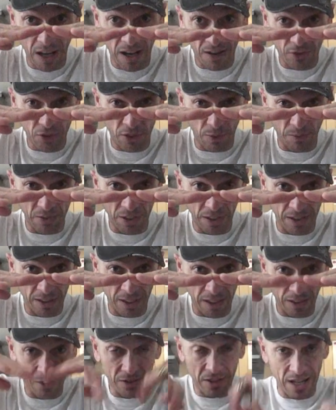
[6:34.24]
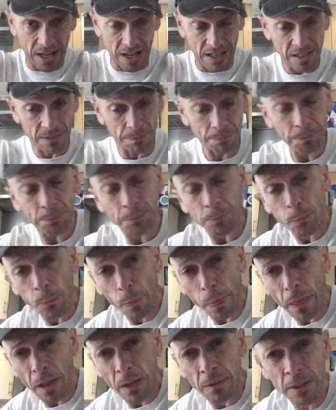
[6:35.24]
have something like that.
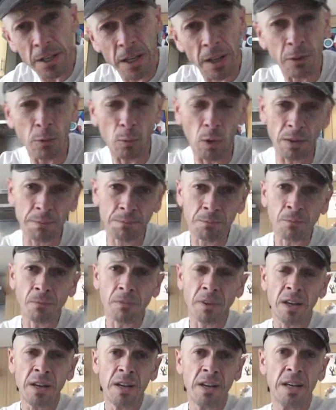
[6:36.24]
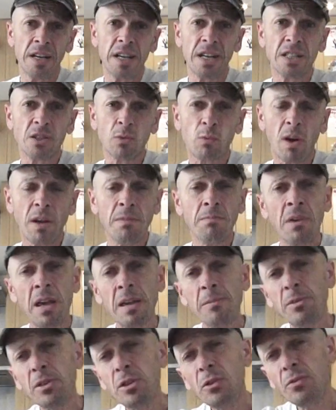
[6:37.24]
The other one is when
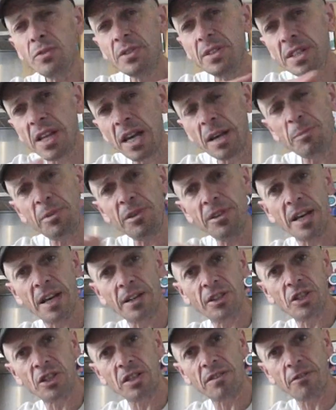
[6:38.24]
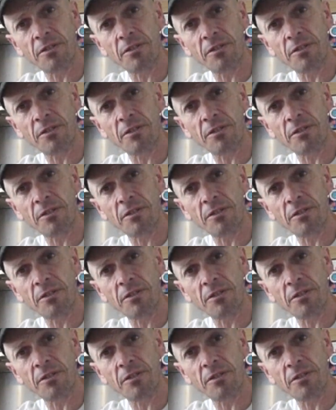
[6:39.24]
maybe you dip the energy